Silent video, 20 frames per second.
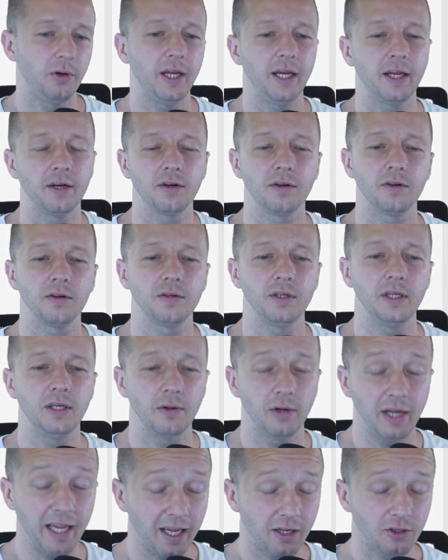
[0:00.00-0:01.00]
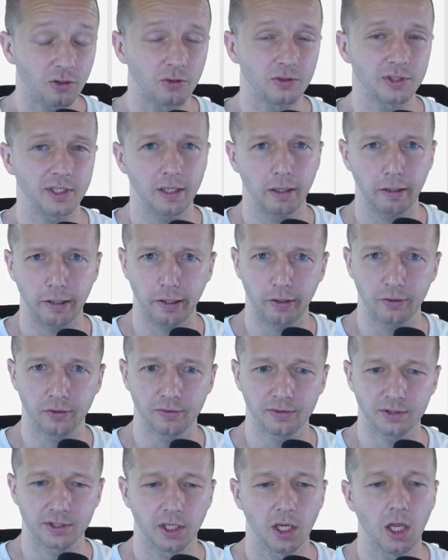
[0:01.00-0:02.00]
hander, who handles, not
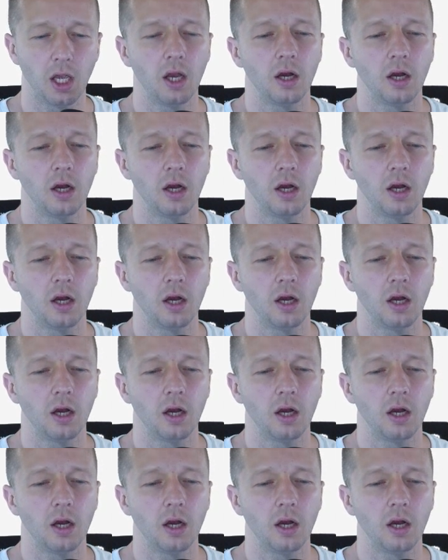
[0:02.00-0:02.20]
handers,